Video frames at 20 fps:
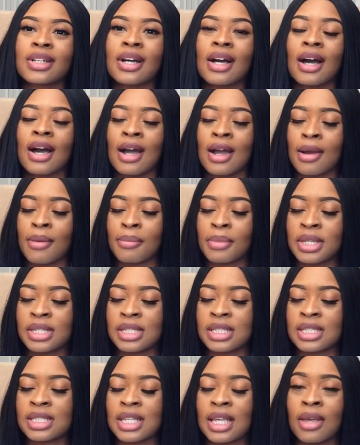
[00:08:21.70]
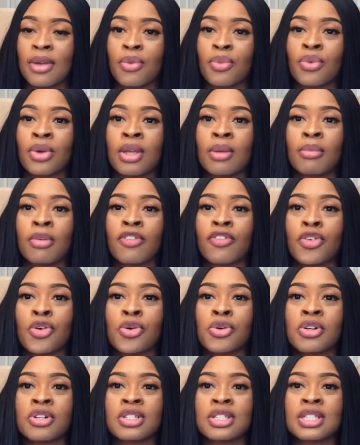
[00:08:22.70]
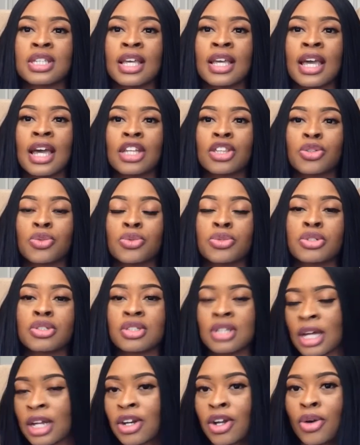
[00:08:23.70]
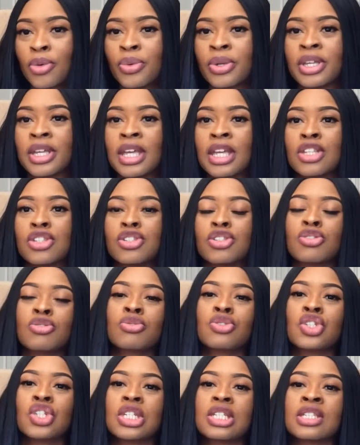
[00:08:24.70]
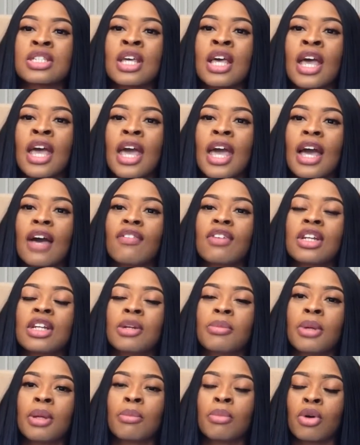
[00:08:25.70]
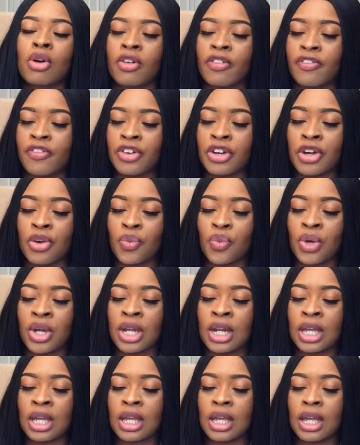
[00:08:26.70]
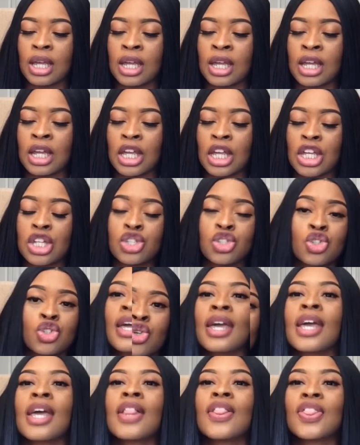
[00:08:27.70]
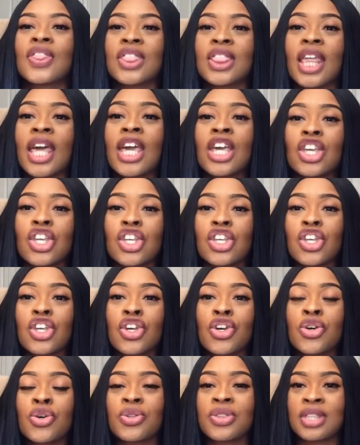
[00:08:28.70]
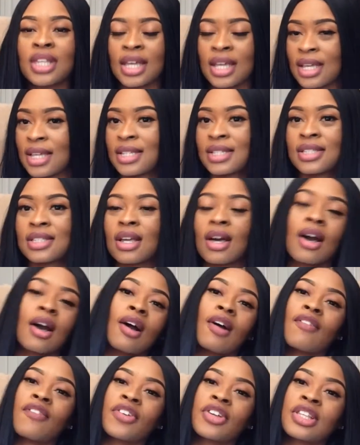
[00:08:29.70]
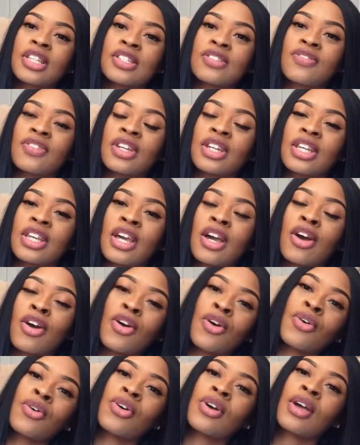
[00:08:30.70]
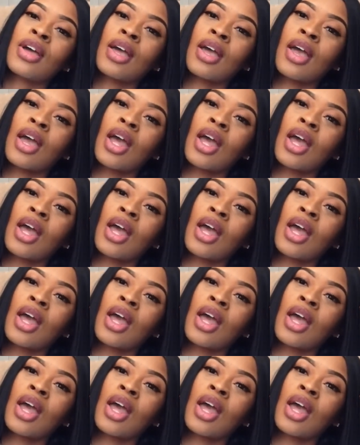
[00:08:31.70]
our misses that went before us, they got through it, so I know we can too. Just have a little bit more fun with it and enjoy. Thank you. That is all for this video.